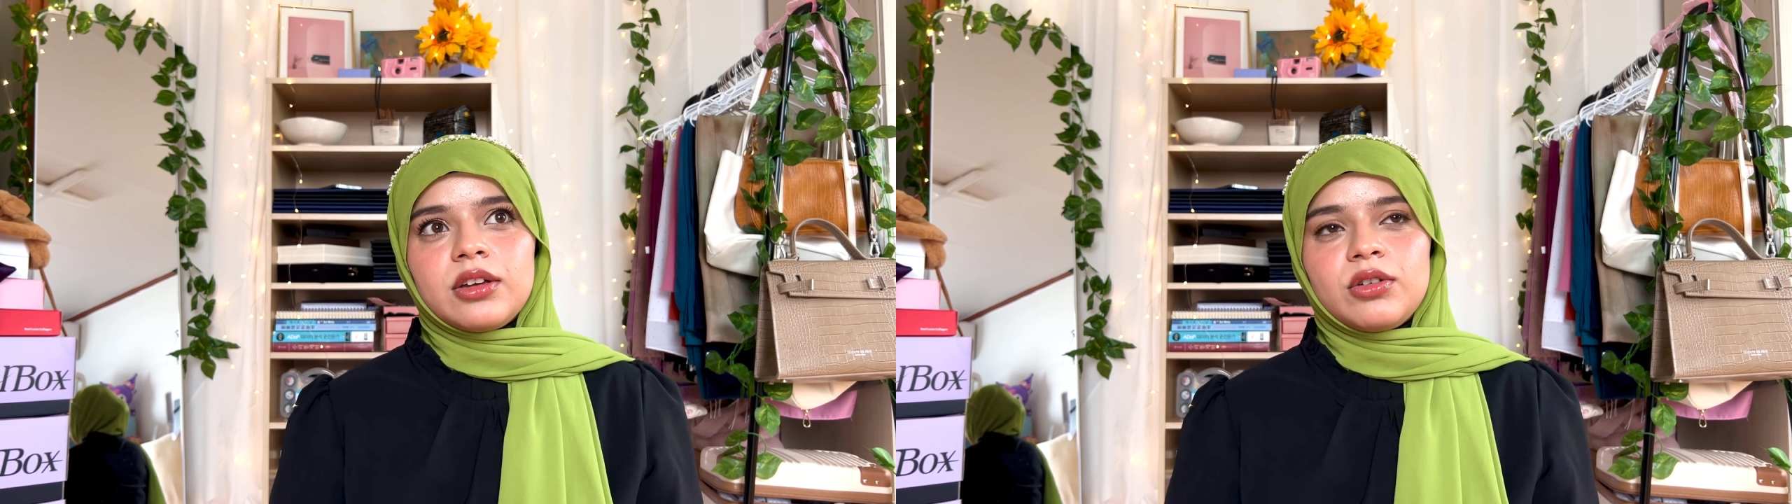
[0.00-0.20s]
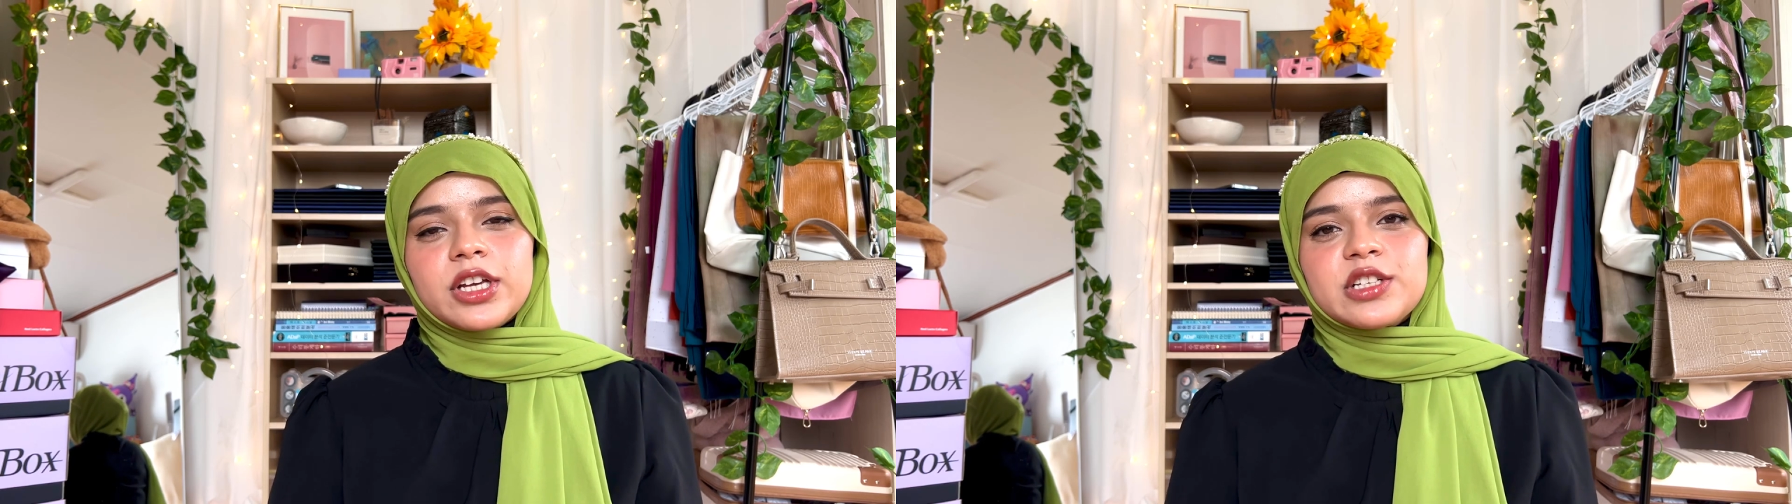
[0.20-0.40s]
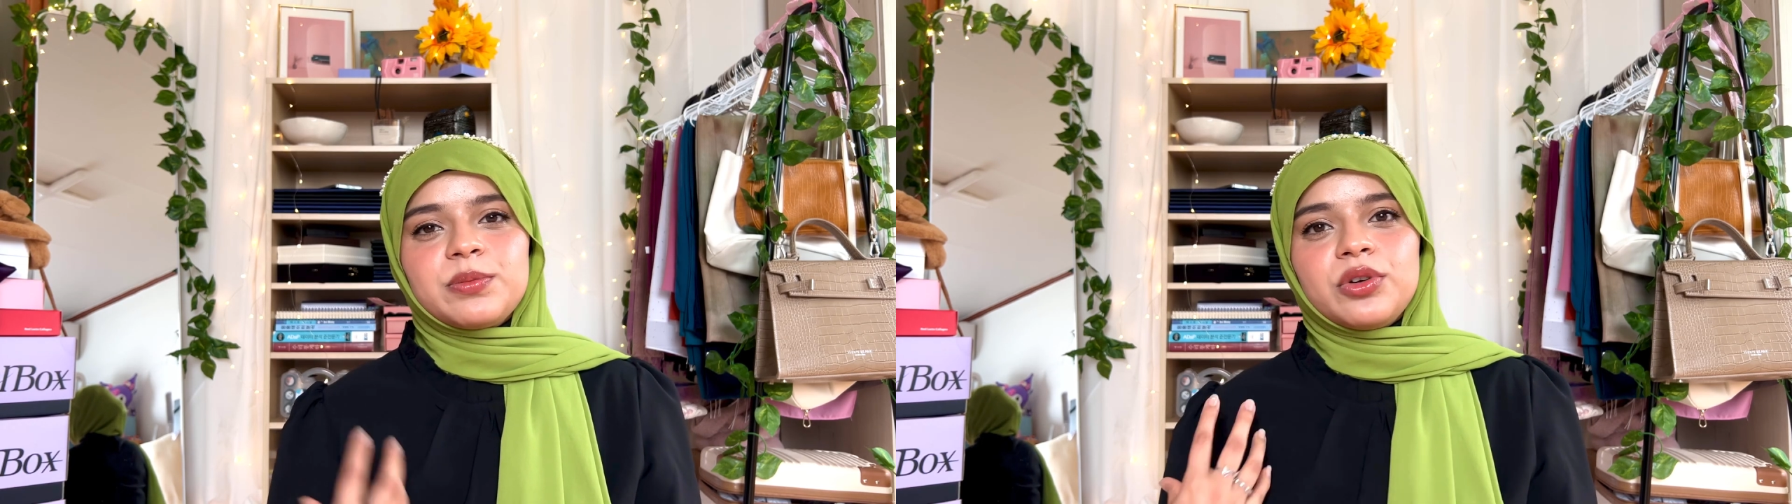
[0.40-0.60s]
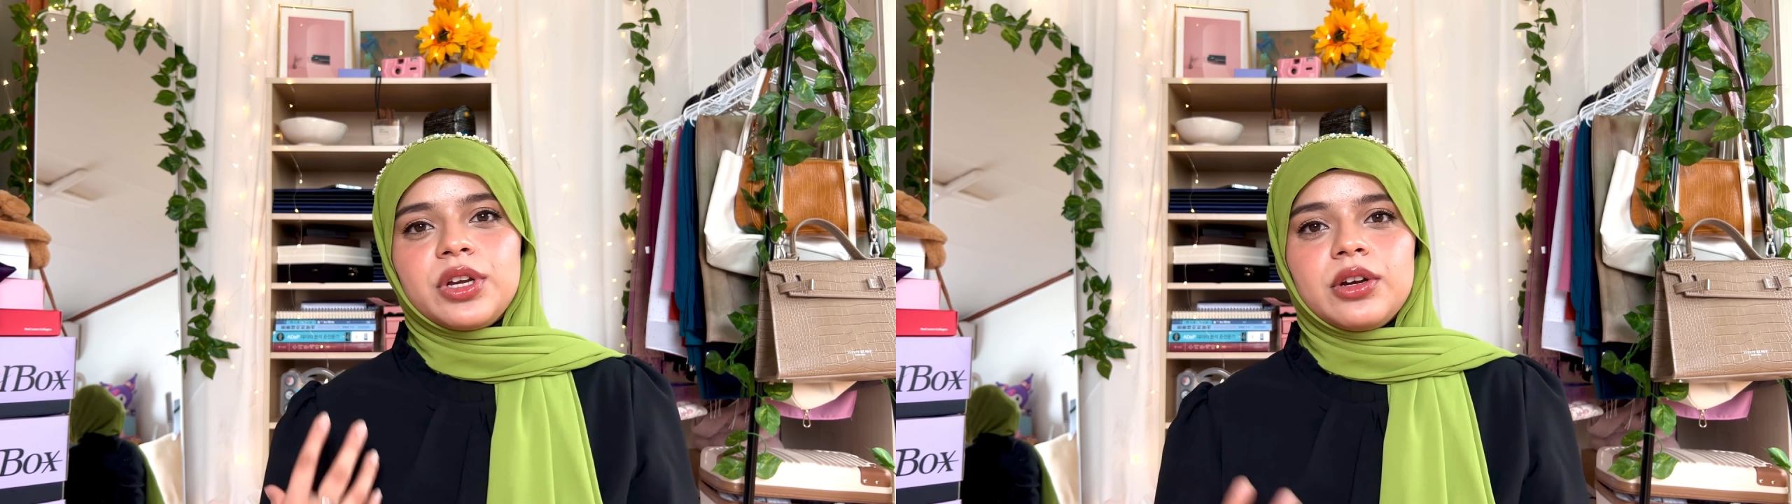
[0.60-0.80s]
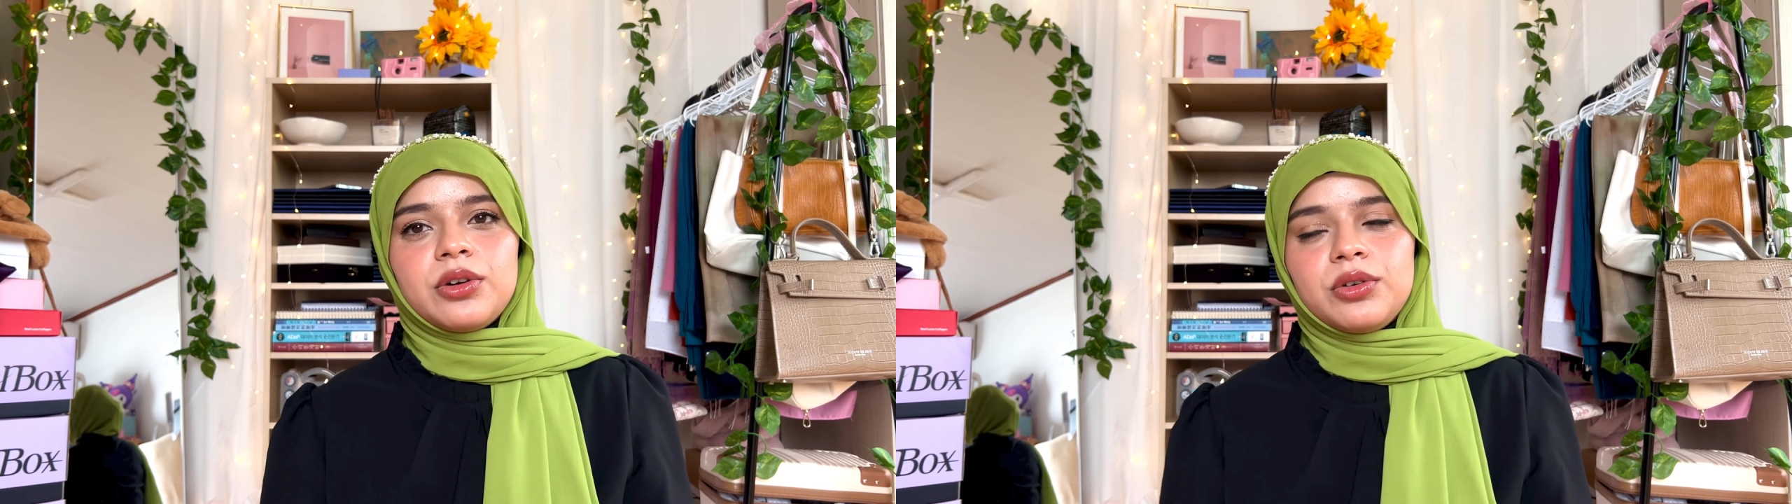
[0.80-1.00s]
you know,
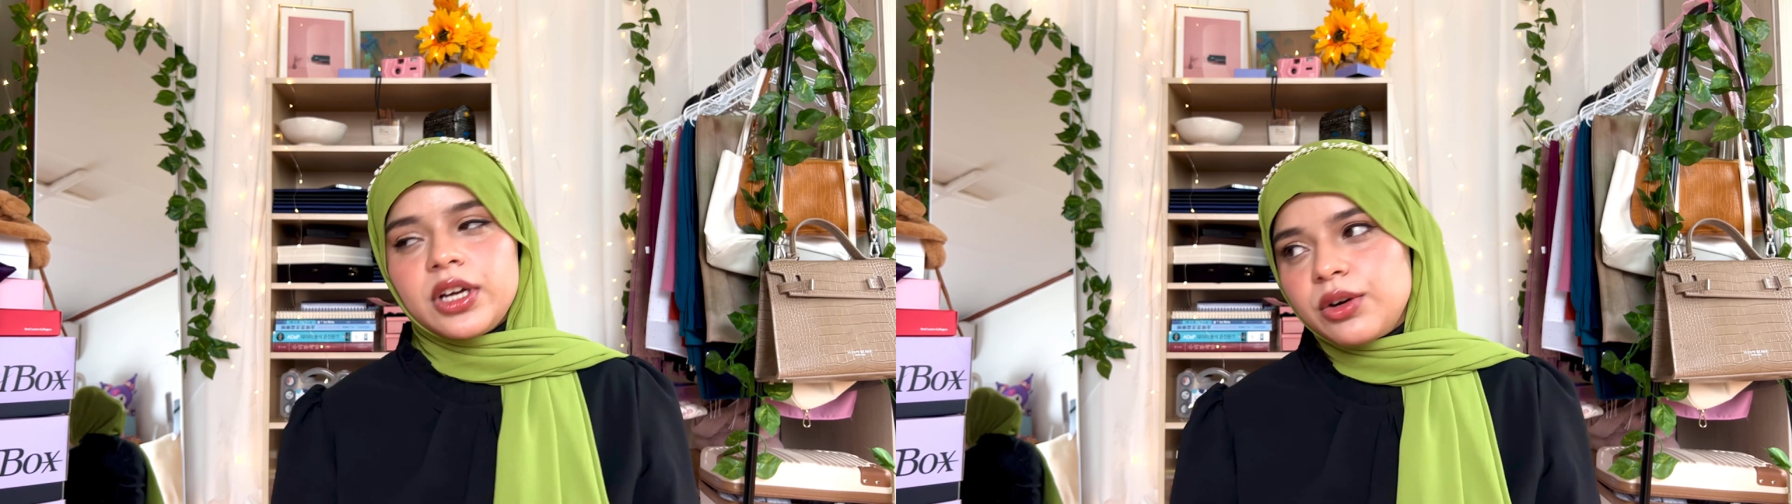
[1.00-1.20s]
exploring Korea,